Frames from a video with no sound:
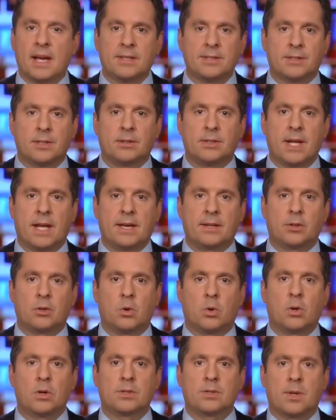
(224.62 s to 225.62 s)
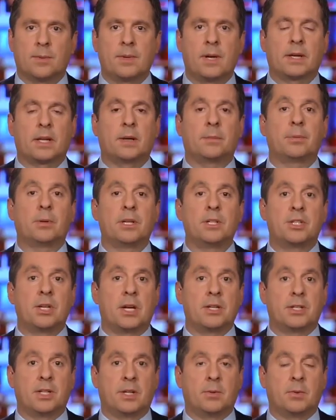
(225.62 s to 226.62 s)
has their day in court, so I'm not going to
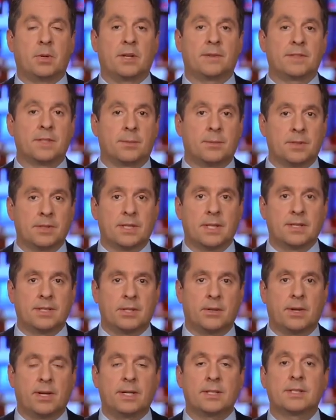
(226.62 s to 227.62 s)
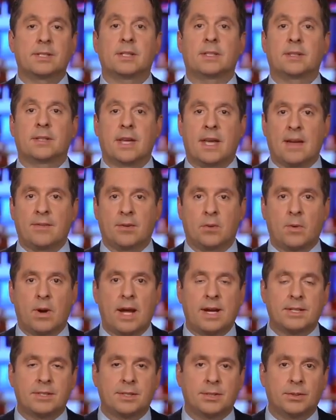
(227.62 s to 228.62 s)
prejudge anyone. If someone says they're innocent, they have a
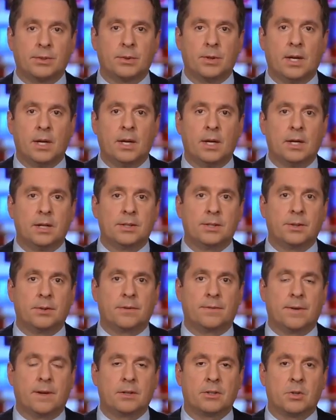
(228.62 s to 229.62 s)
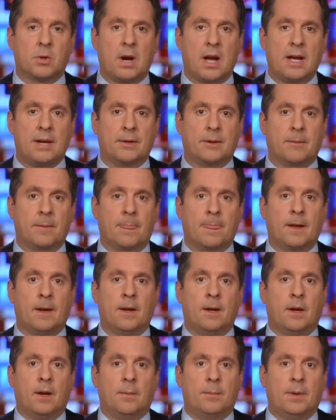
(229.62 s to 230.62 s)
right to a fair trial.
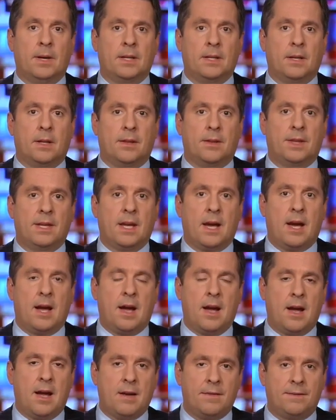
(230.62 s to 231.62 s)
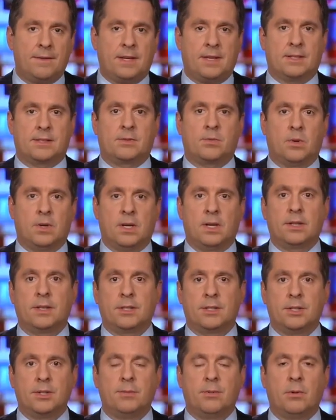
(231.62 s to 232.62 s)
But the obvious one
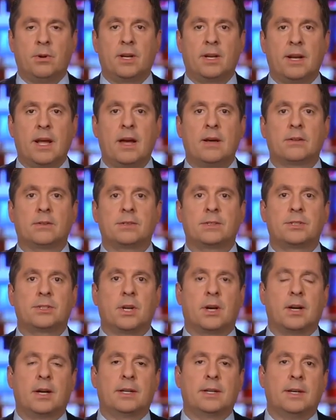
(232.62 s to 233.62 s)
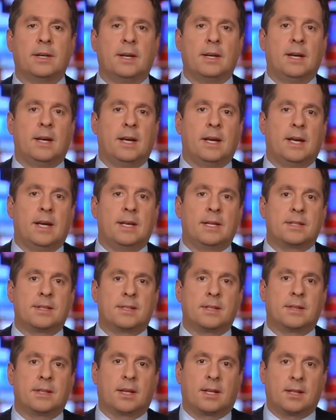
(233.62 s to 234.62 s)
that you pointed out, Sean,
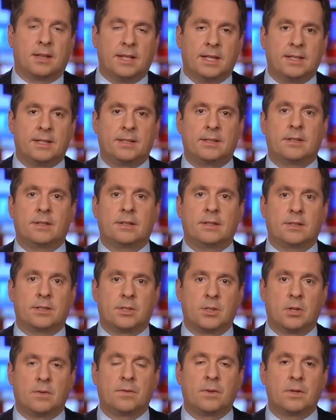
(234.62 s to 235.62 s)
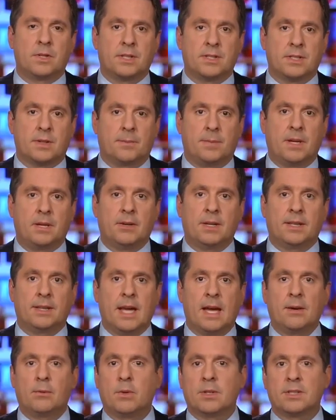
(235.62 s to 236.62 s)
is the Clinton server disappearing.
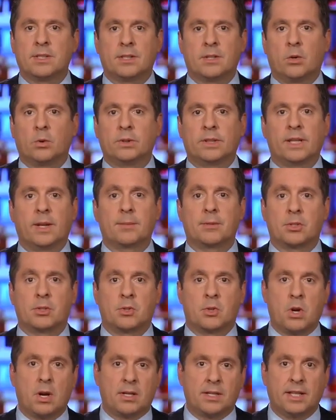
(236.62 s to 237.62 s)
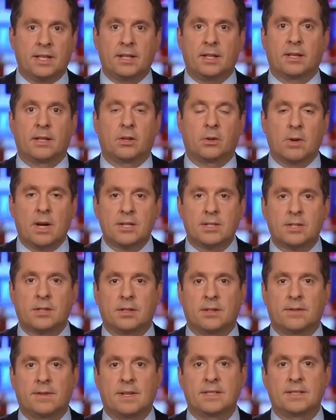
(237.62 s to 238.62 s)
That wasn't only obstructing a
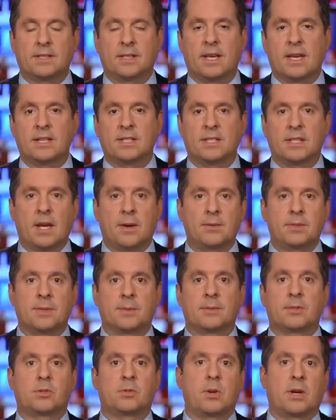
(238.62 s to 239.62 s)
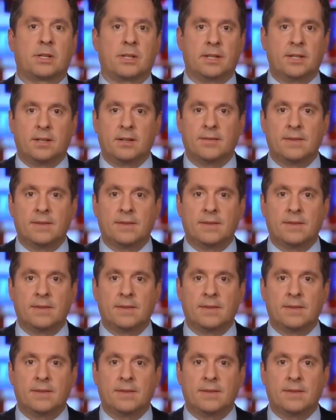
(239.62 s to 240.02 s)
congressional investigation, that was obstructing an